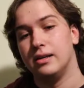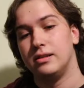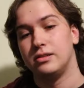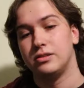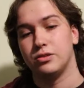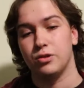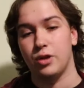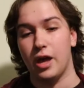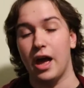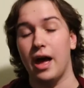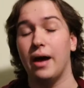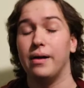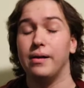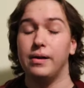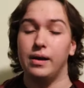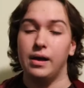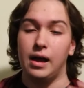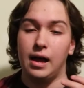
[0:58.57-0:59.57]
So yeah,
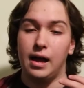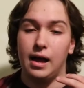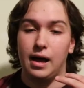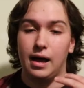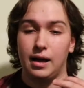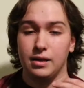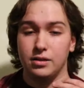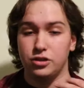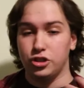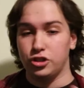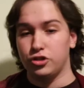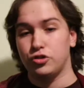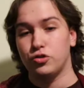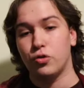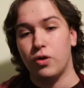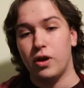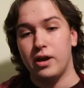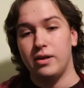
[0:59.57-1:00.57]
just
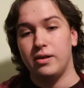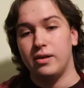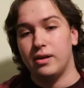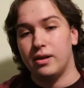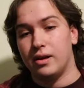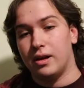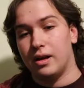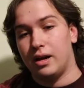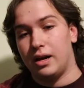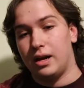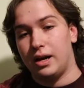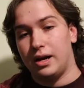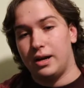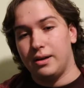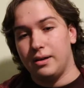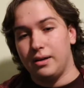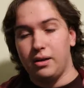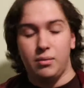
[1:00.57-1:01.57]
join.
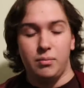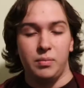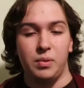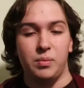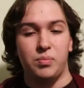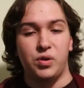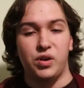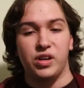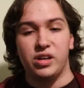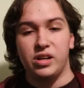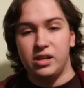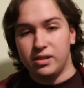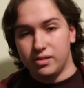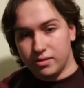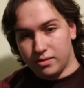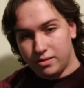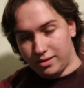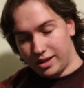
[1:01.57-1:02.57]
It'll be pretty
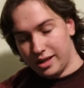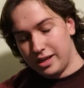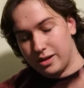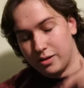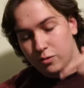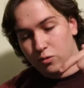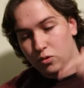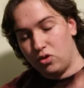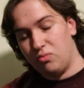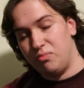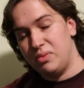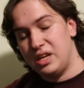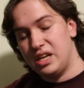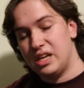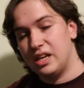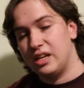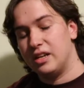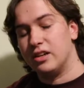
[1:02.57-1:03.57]
good. Link will
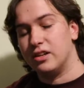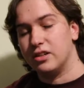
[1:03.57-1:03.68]
be in